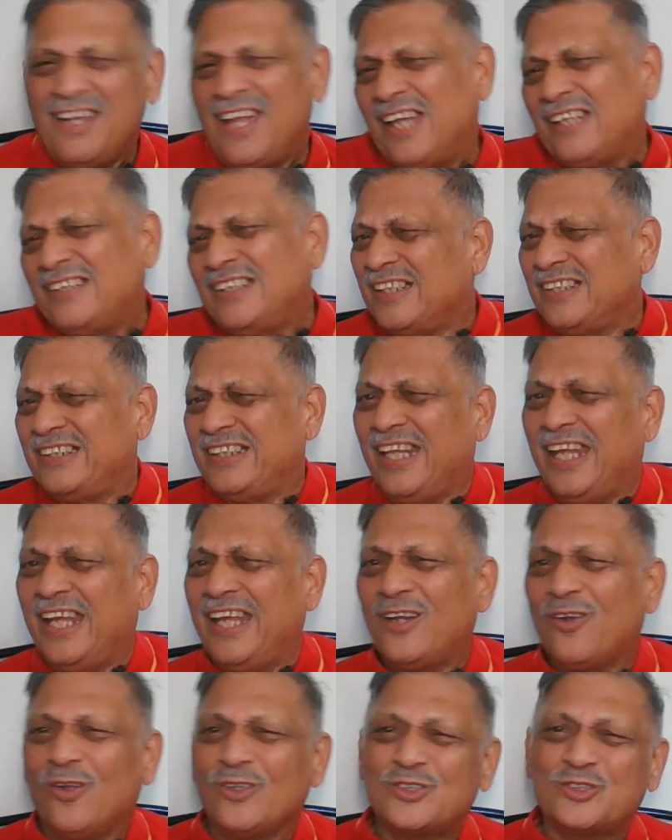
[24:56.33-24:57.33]
And then
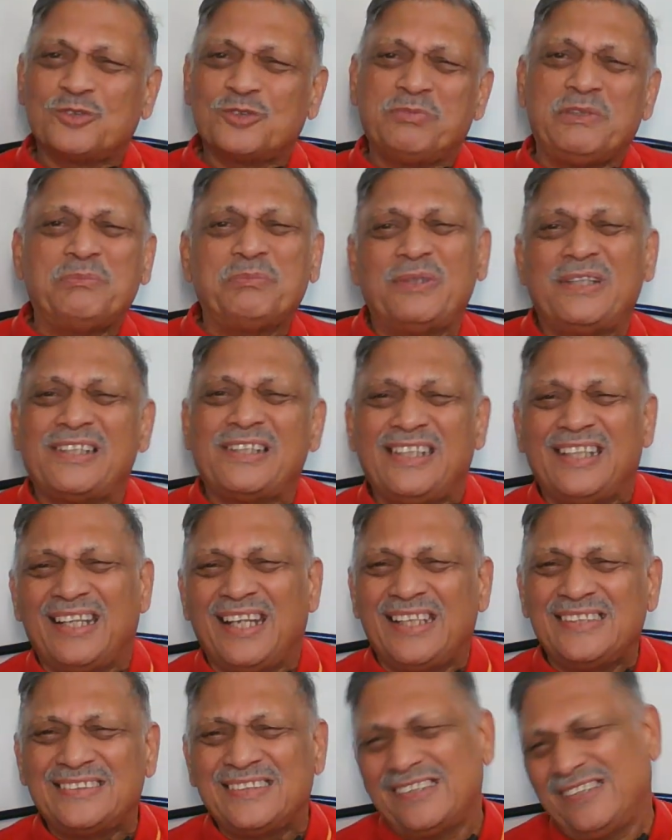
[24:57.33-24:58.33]
there also people
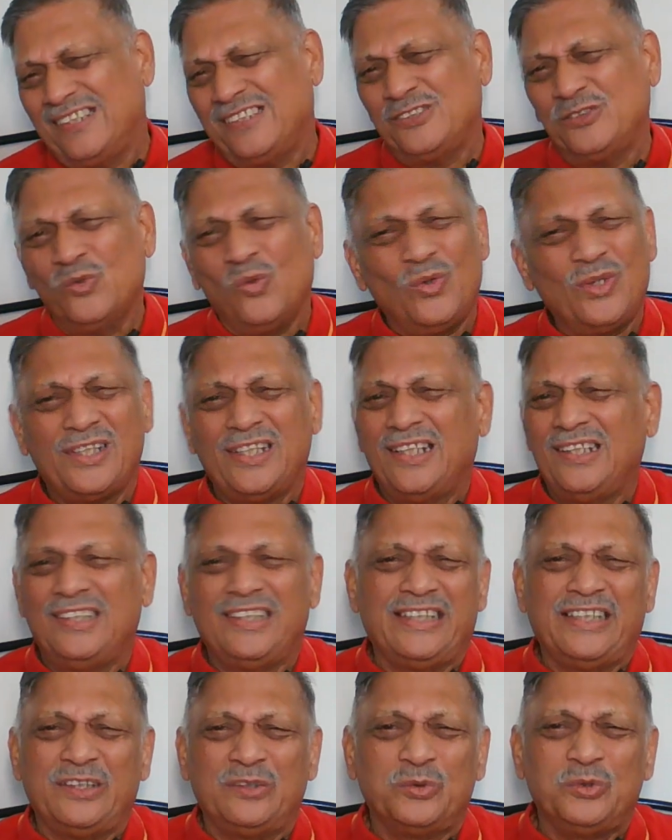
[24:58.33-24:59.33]
realize that there is no real
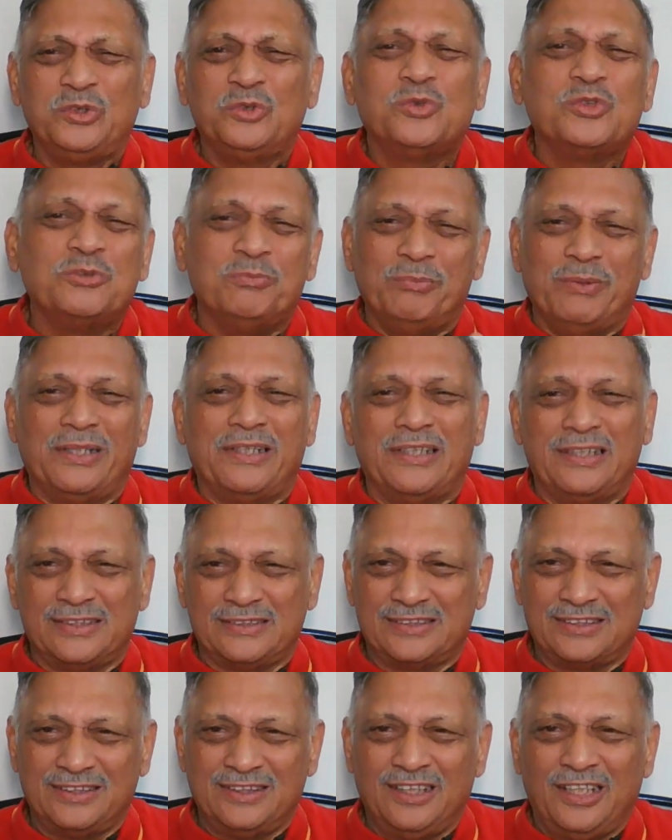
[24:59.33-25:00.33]
need to use
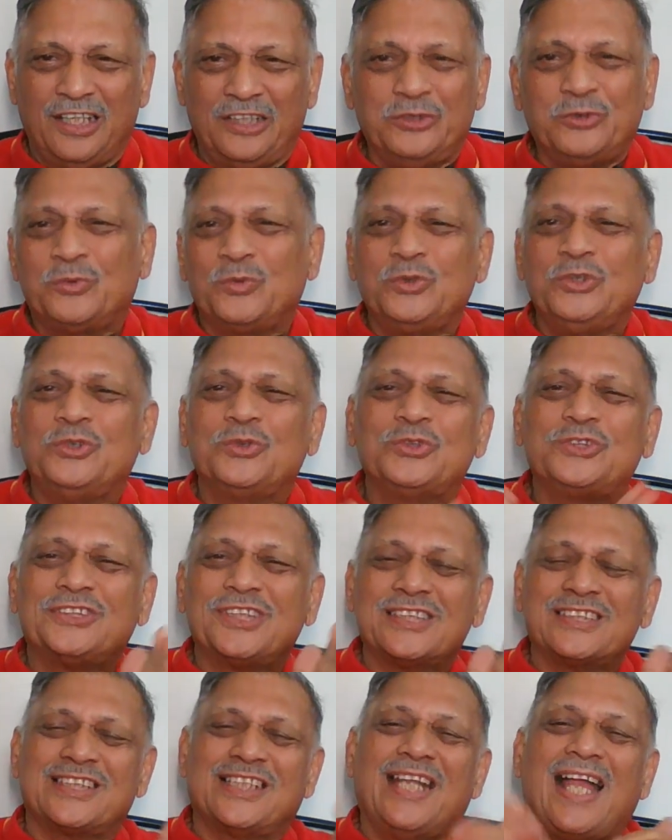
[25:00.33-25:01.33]
mirrors. You could use
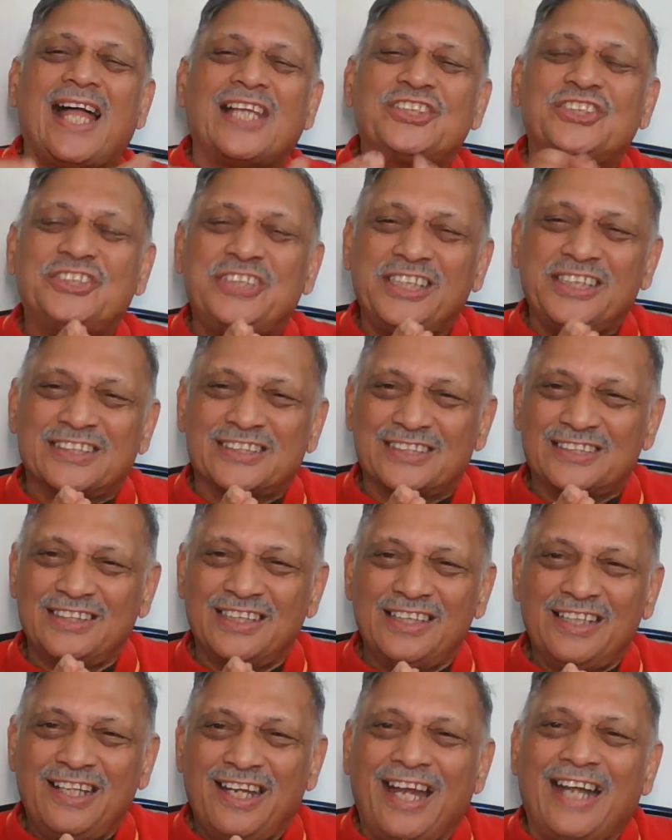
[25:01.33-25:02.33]
just glass sheets,
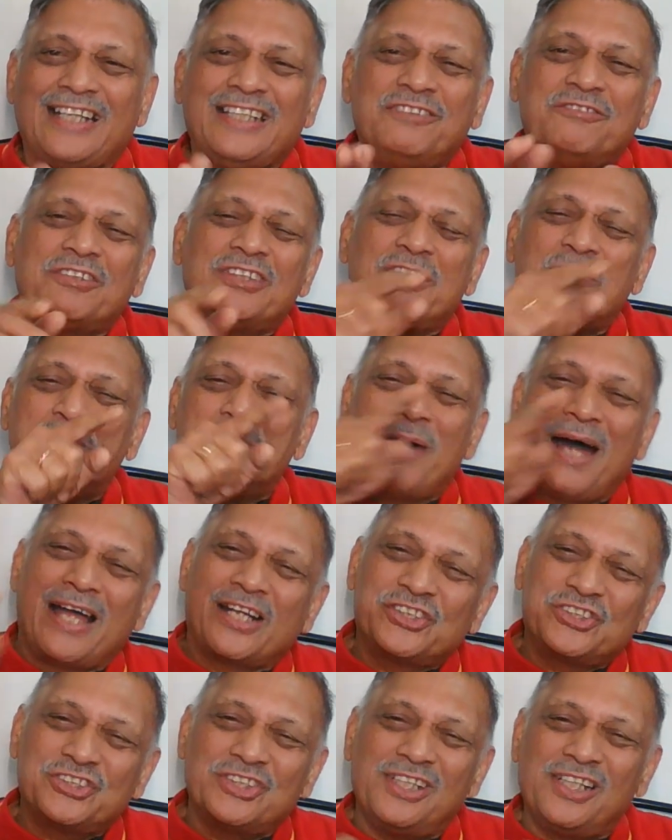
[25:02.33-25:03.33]
and even the
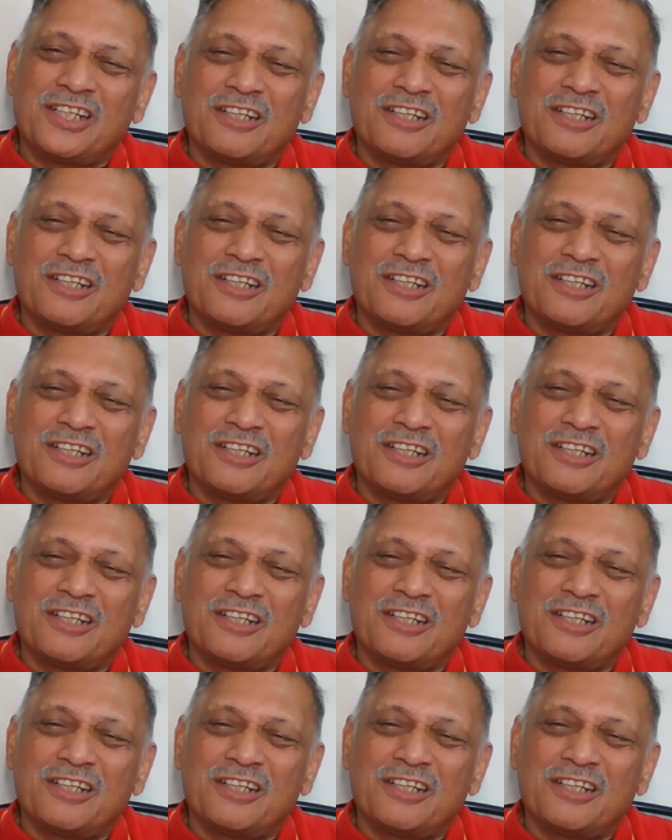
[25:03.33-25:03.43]
partial